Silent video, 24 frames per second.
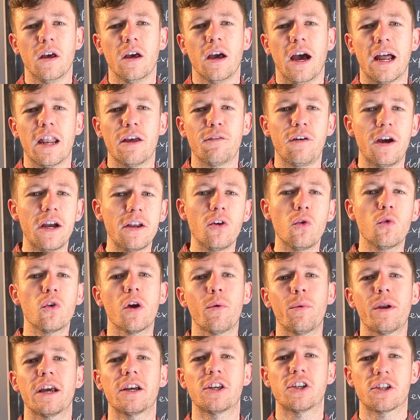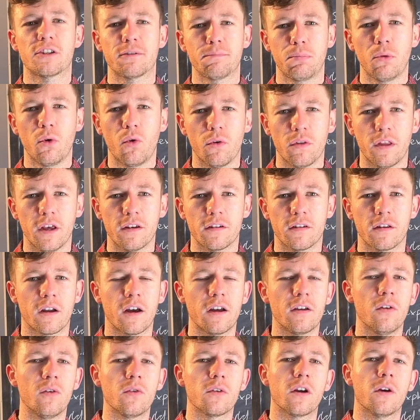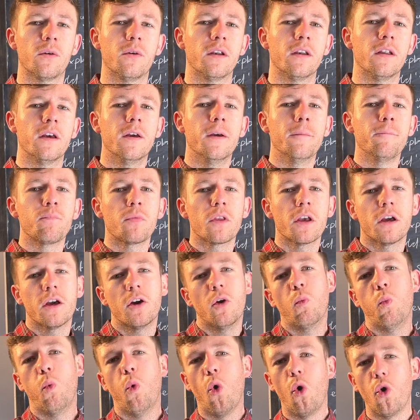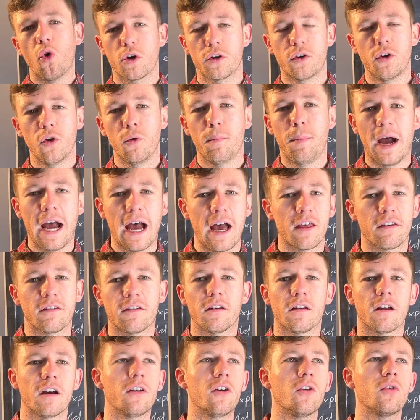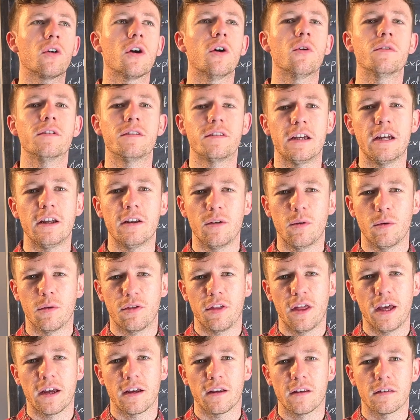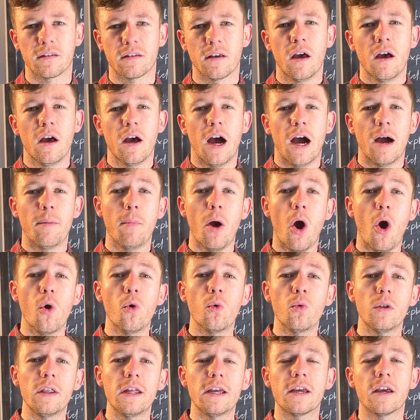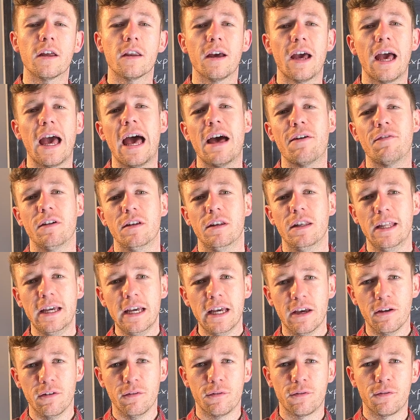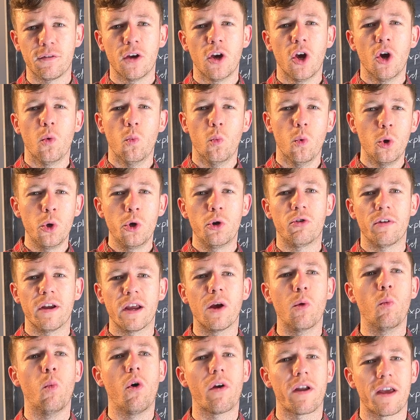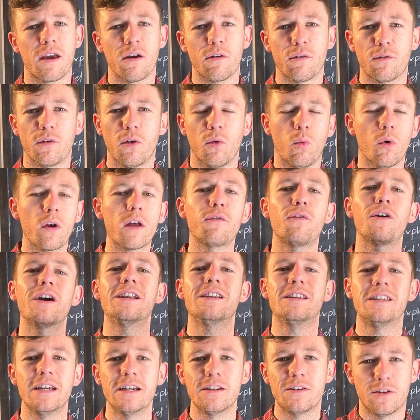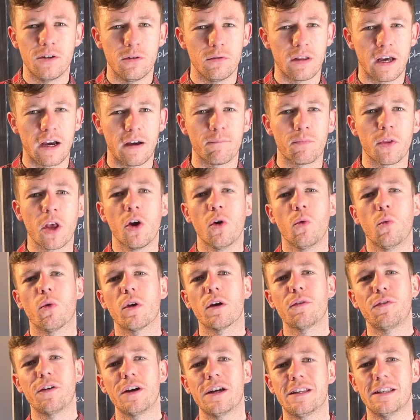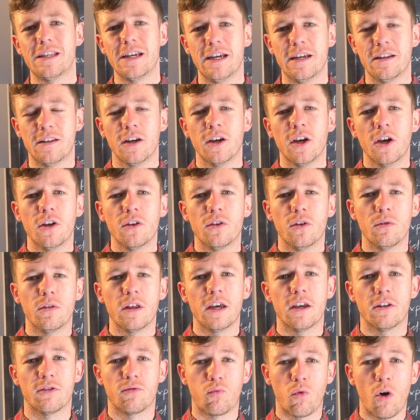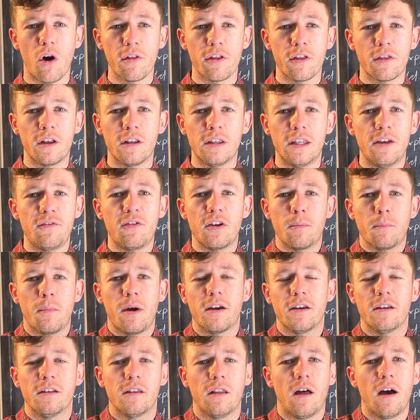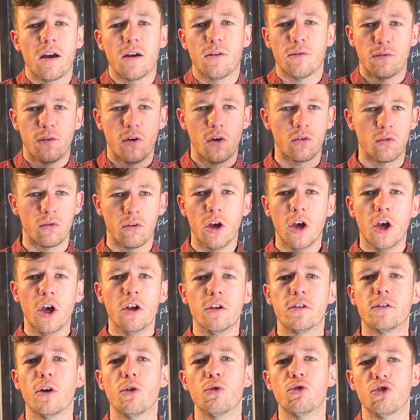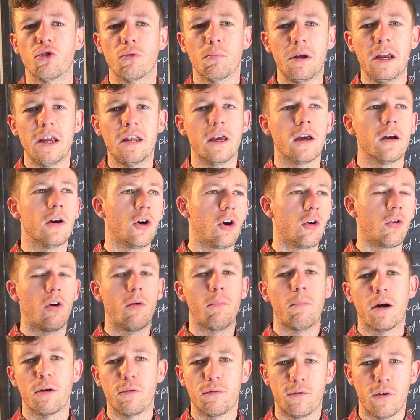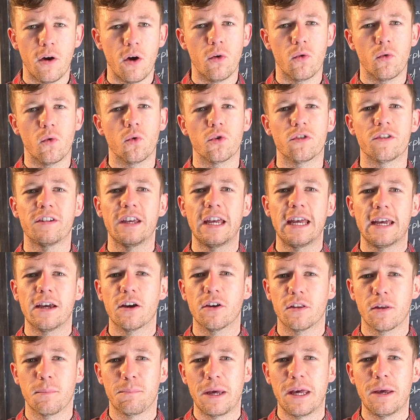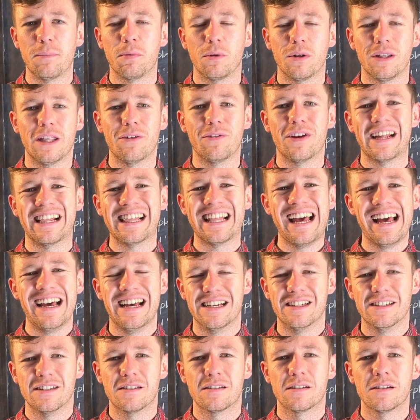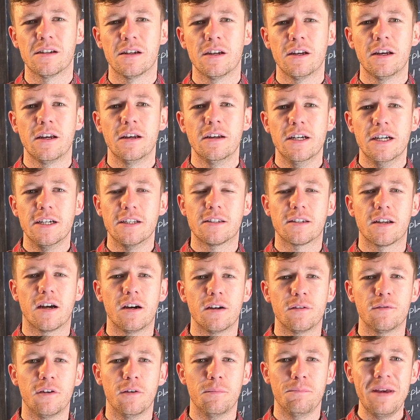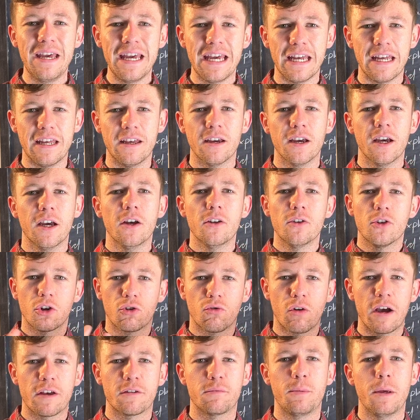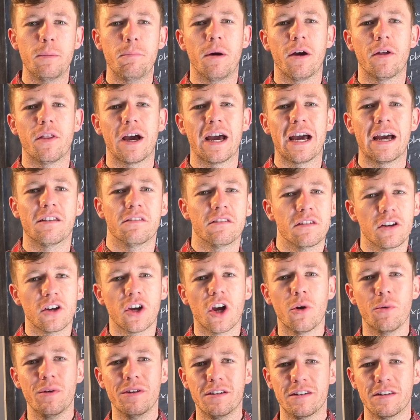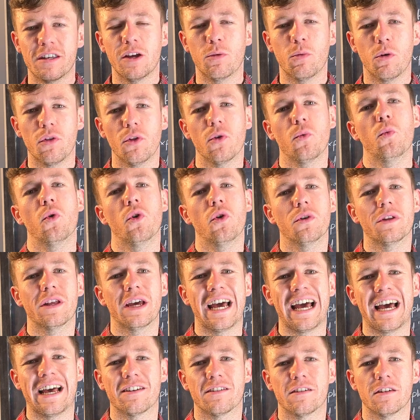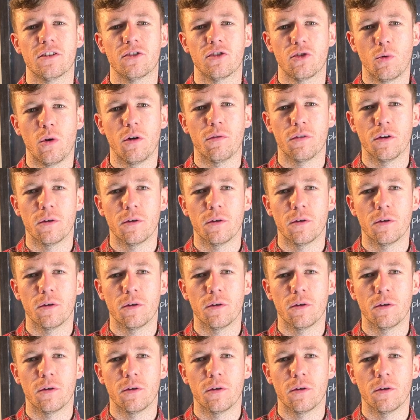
And if I don't go and explore this, and I don't go and walk new paths, and I don't go and see new things, I'm only going to ever live wondering what if? What if I did do that? What if I did do this? Rather than living my life on social media or on my phone or seeing other people living theirs. It's time for me to grasp it by the hands and go and see what the world has to offer.